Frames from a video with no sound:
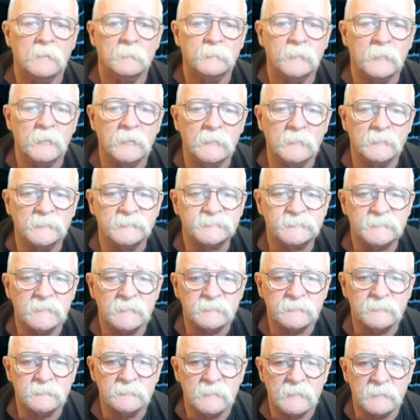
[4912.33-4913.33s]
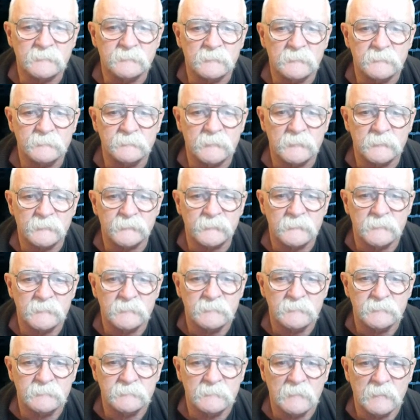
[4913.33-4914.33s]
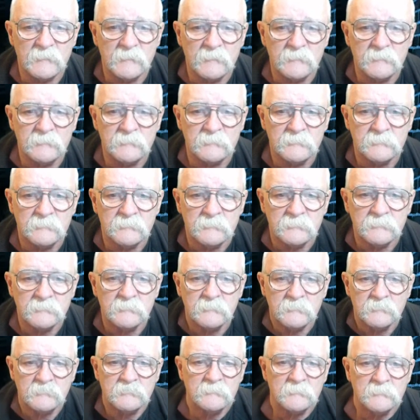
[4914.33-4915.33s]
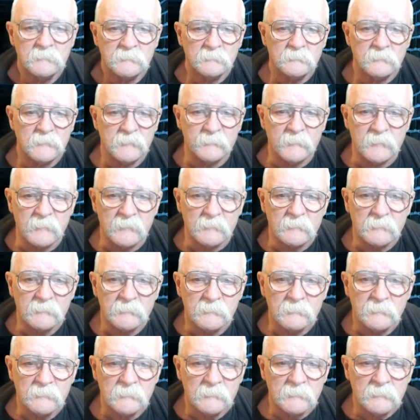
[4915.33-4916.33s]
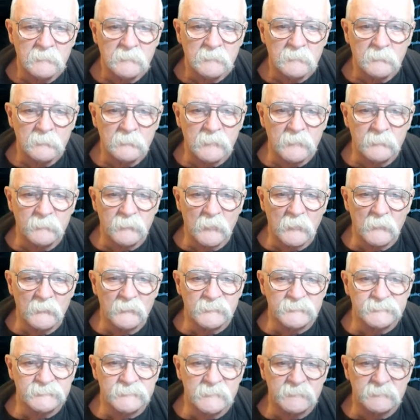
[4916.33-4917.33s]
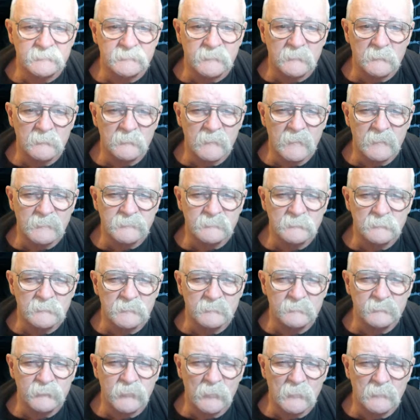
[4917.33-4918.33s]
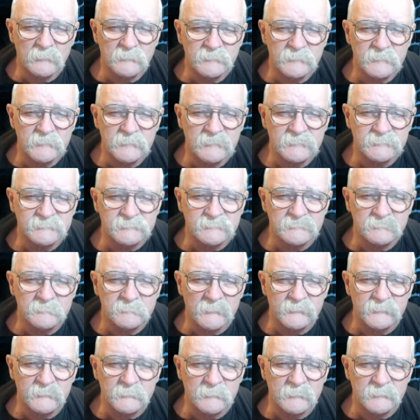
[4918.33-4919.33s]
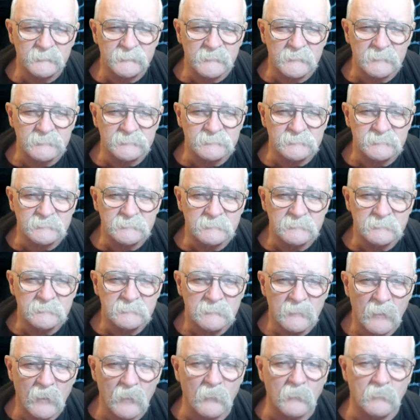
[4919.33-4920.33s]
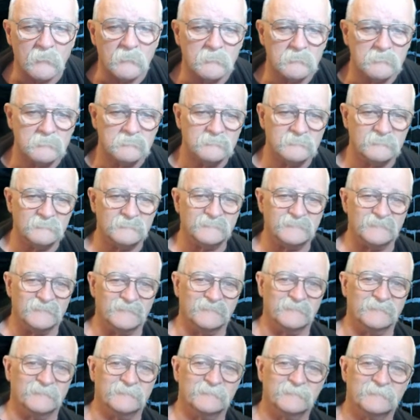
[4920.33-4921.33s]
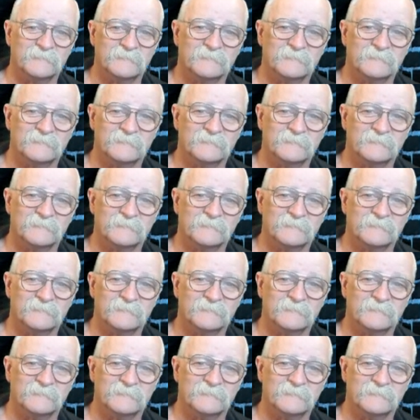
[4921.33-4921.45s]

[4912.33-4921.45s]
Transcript: Both said correct when birthday, huh? Wait a minute. We both said correct when Paulie asked about the birthdays. Oh, okay.